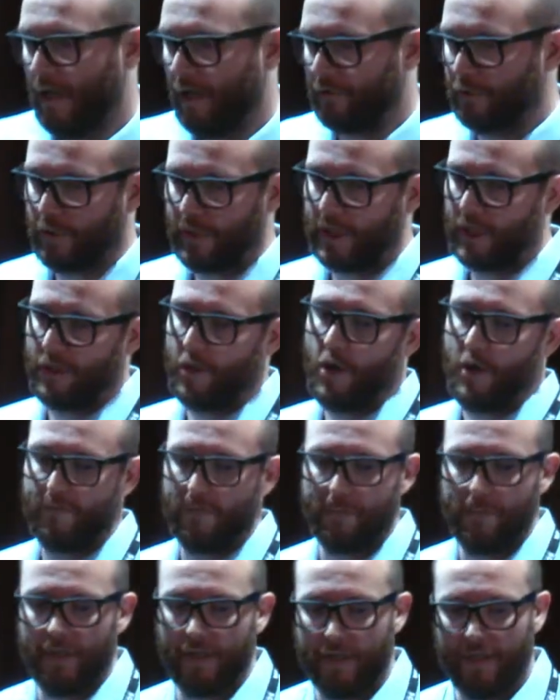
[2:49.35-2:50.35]
So you can go
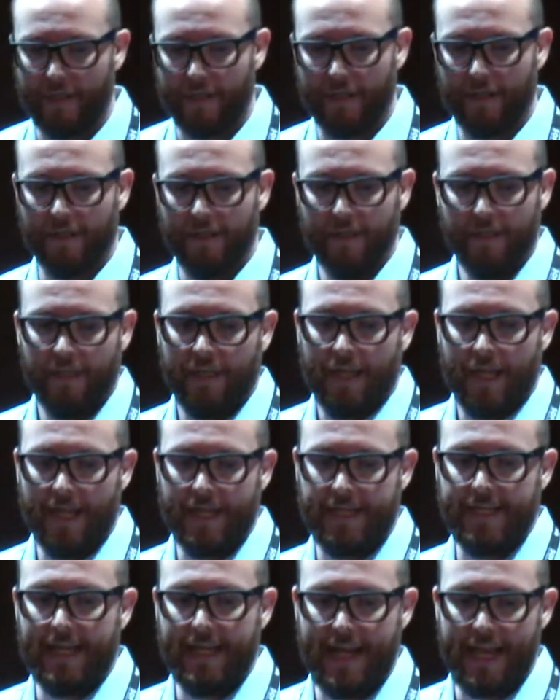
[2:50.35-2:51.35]
from a
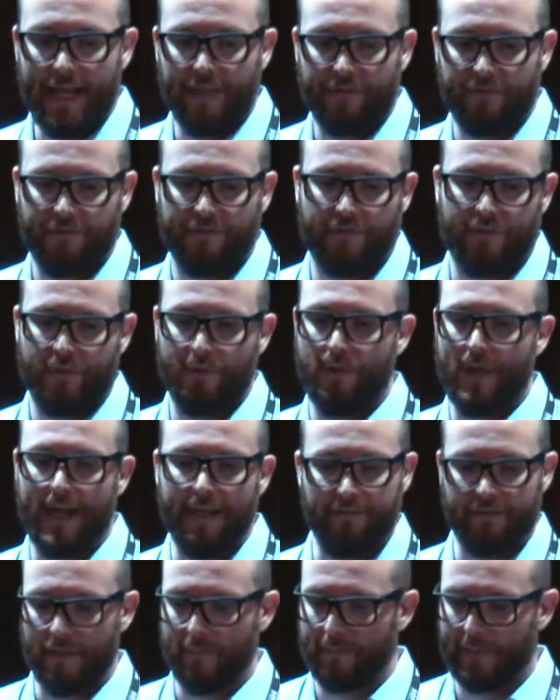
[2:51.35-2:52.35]
DNS to
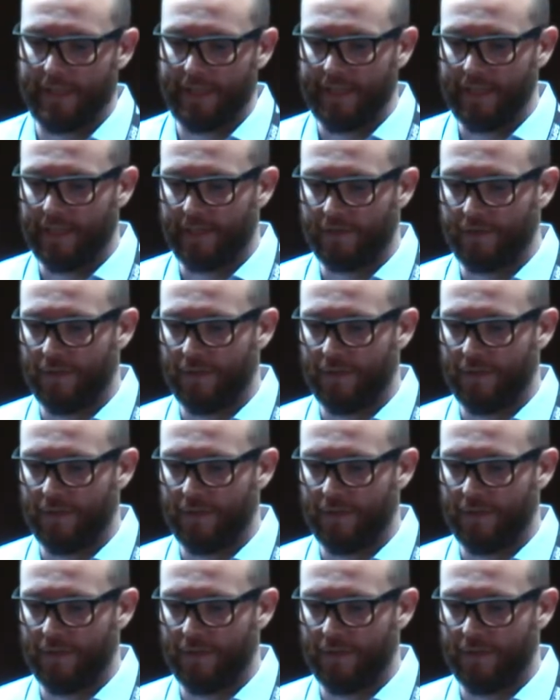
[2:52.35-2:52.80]
ICMP